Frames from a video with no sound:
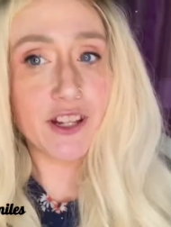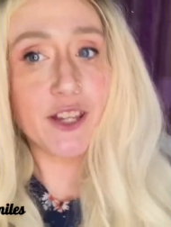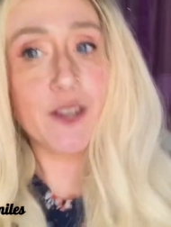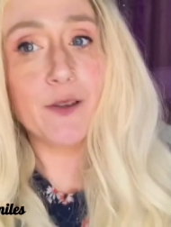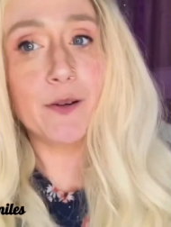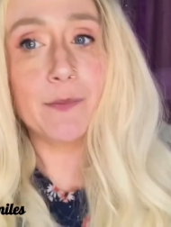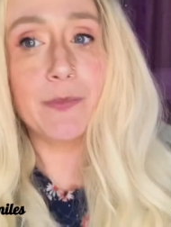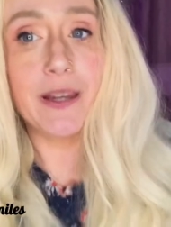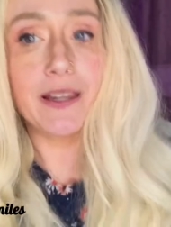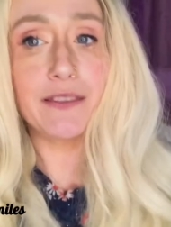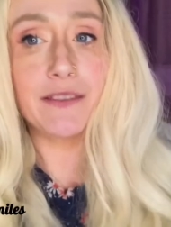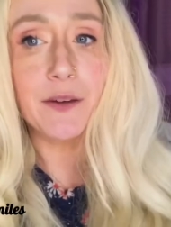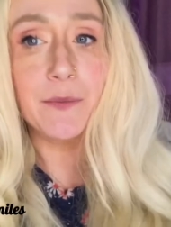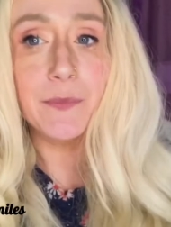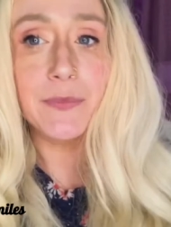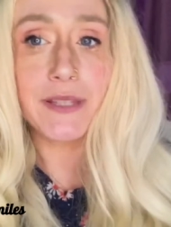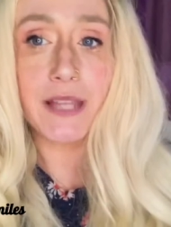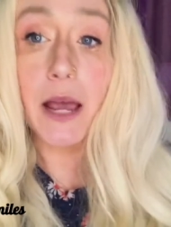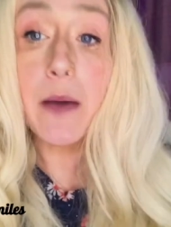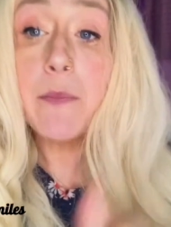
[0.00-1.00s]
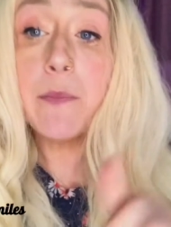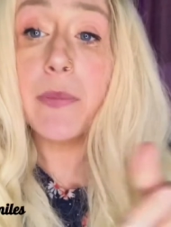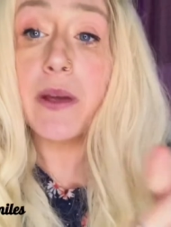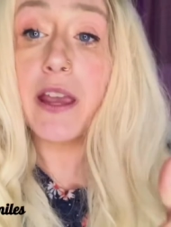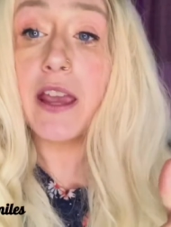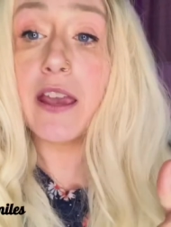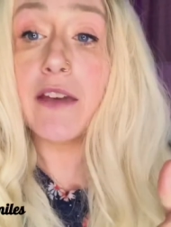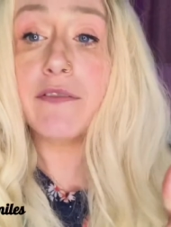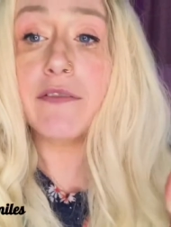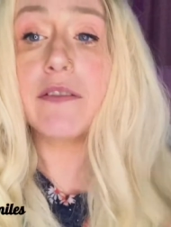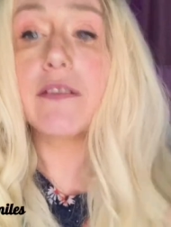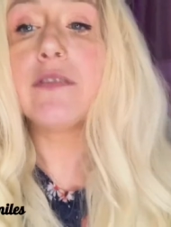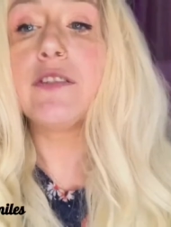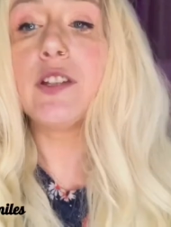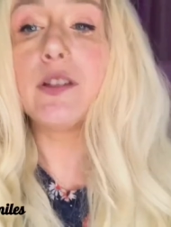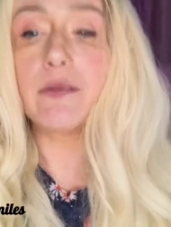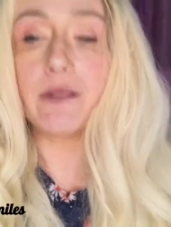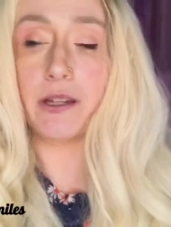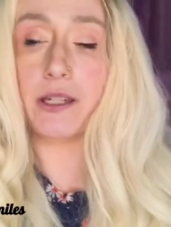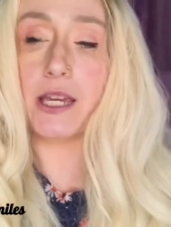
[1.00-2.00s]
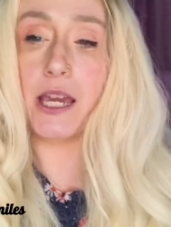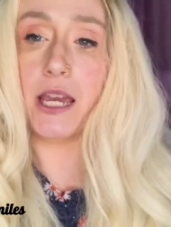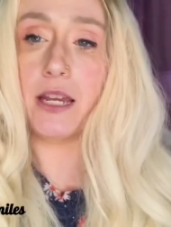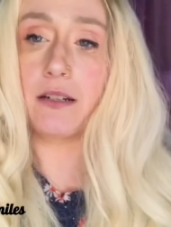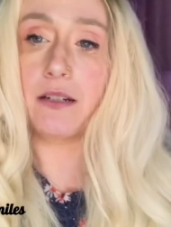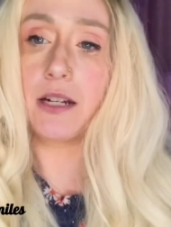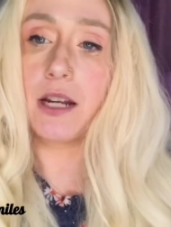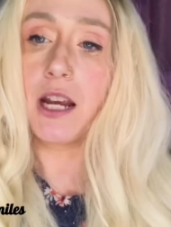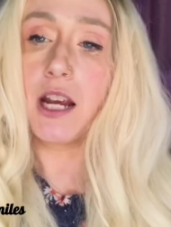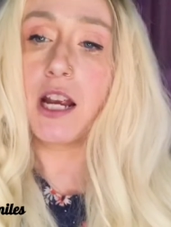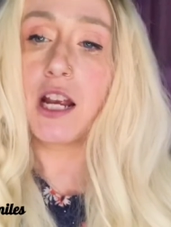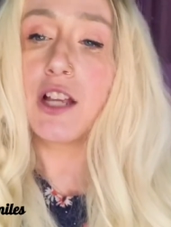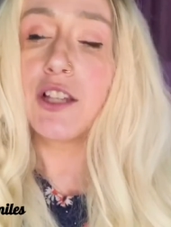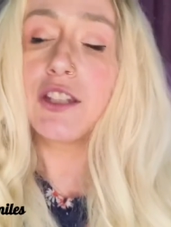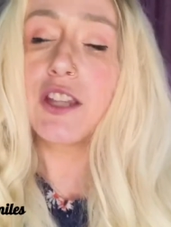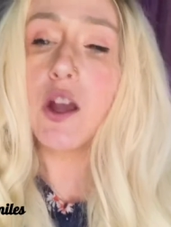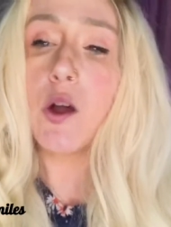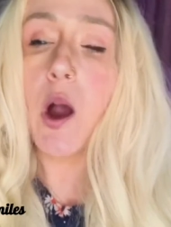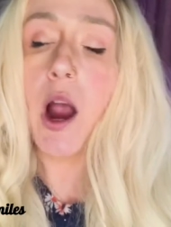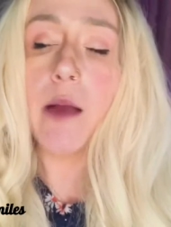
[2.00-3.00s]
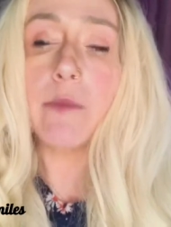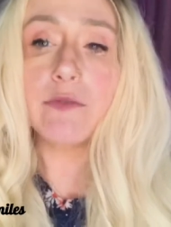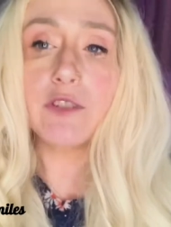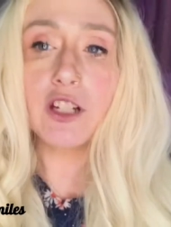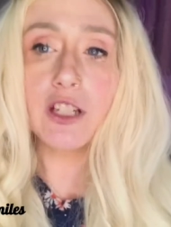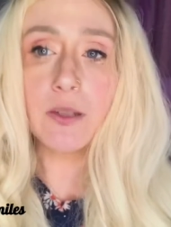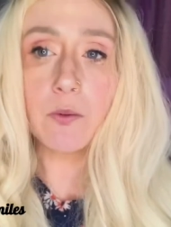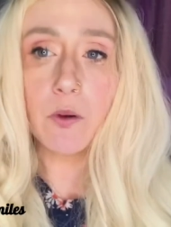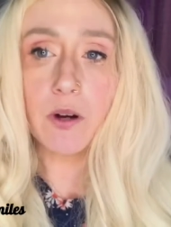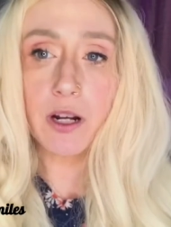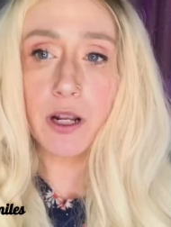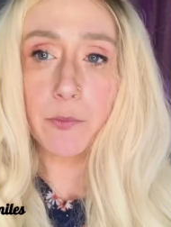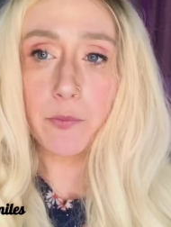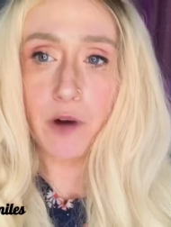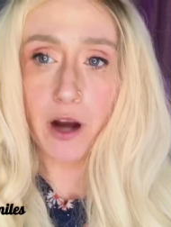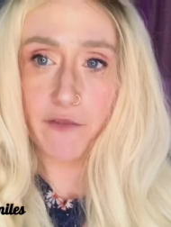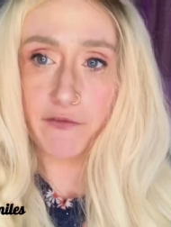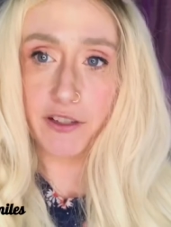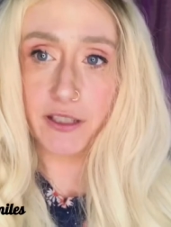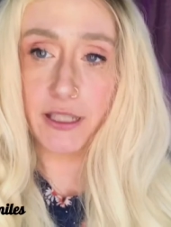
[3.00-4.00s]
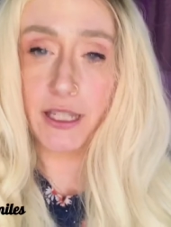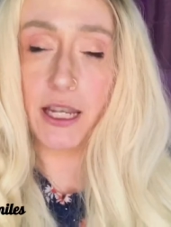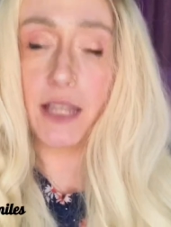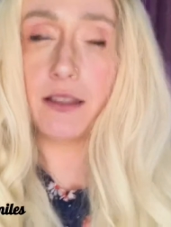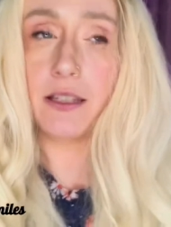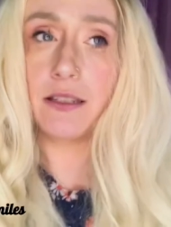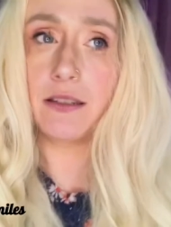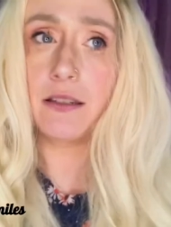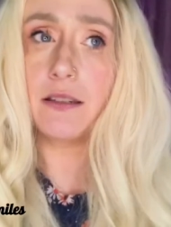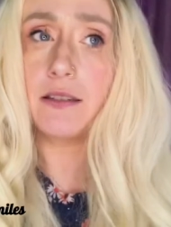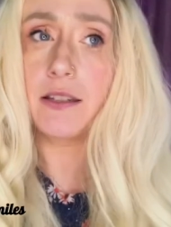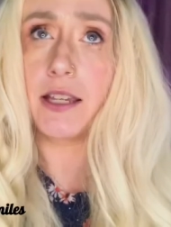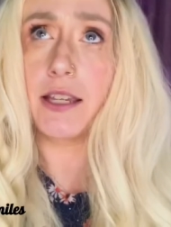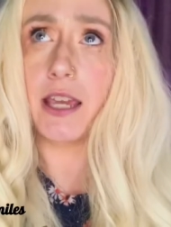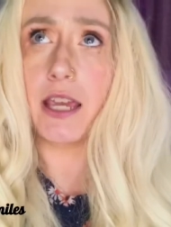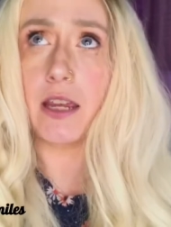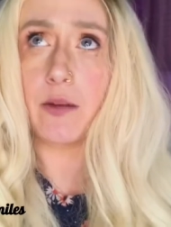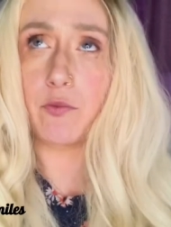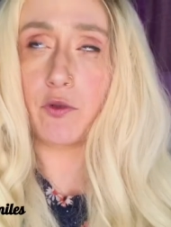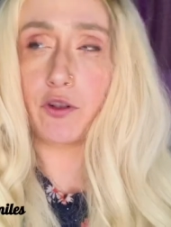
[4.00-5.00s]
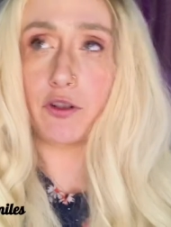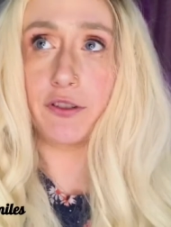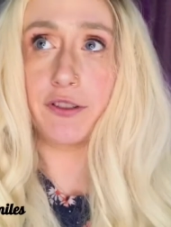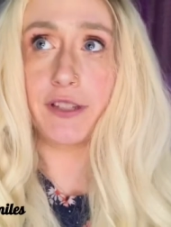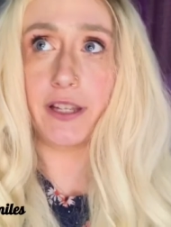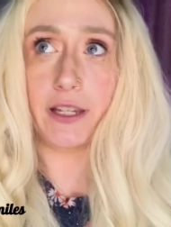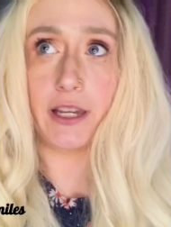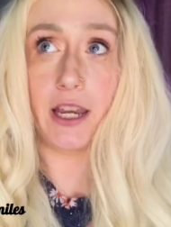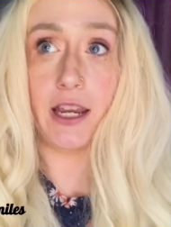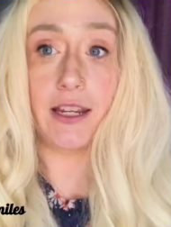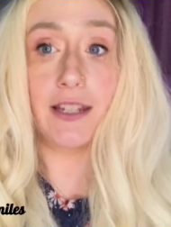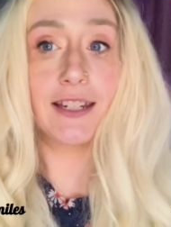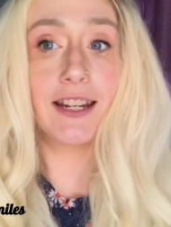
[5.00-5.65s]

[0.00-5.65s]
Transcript: big thumbs up if you like it. So I am just want to preface it. This is like April 2nd.